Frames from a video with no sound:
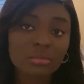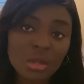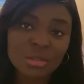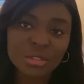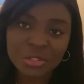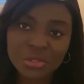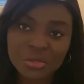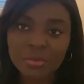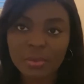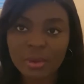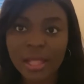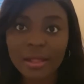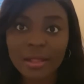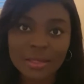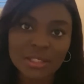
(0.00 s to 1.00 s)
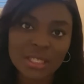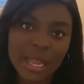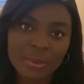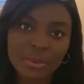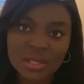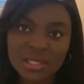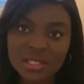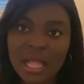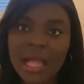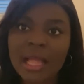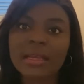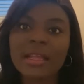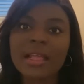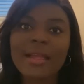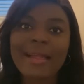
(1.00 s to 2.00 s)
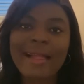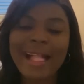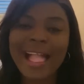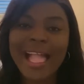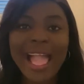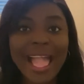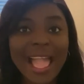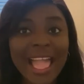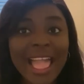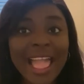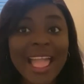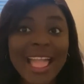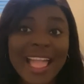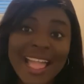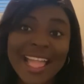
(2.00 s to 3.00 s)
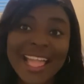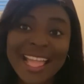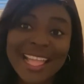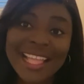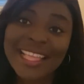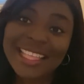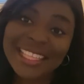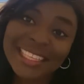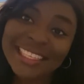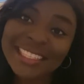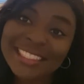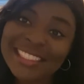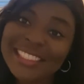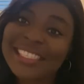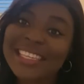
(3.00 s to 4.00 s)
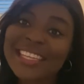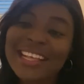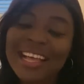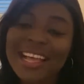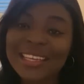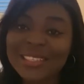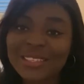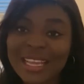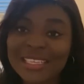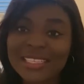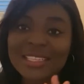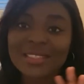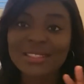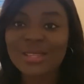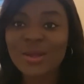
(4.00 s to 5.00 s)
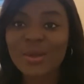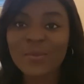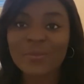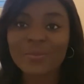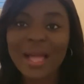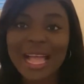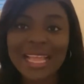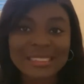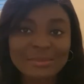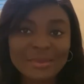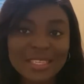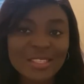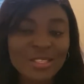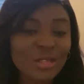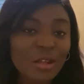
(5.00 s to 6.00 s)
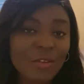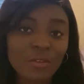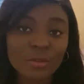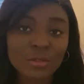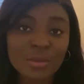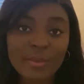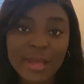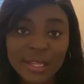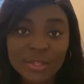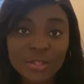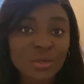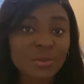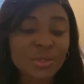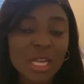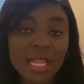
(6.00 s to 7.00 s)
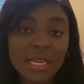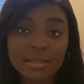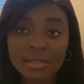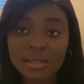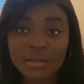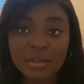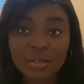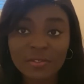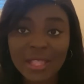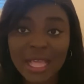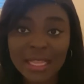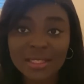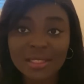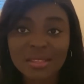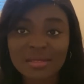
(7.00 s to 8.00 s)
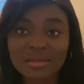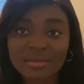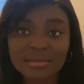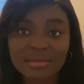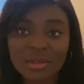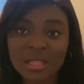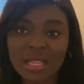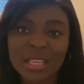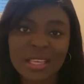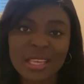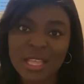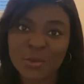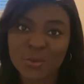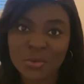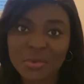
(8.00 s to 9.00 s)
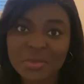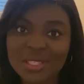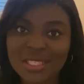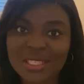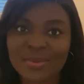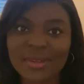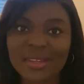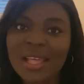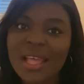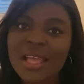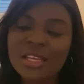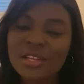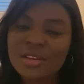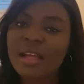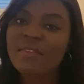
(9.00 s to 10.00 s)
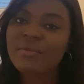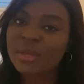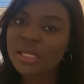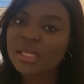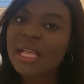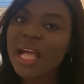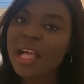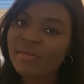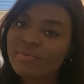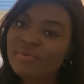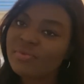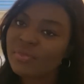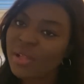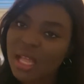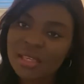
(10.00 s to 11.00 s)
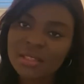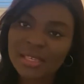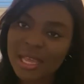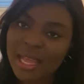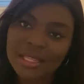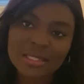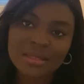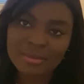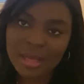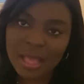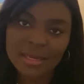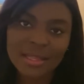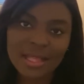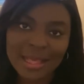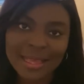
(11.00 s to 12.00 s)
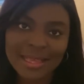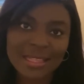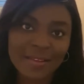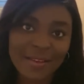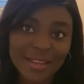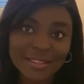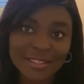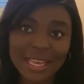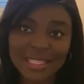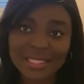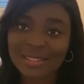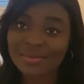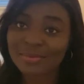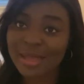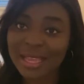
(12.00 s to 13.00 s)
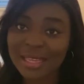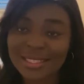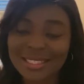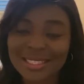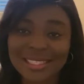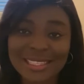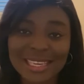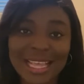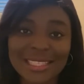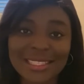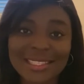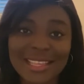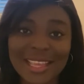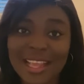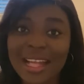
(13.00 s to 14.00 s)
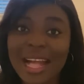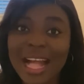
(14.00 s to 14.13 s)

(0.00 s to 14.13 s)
not new, but I got a tripod stand, and I did some admin stuff to my YouTube channel and all of that. Not that you guys would notice, but I've had you guys in mind, guys. I've had you guys in mind since last year.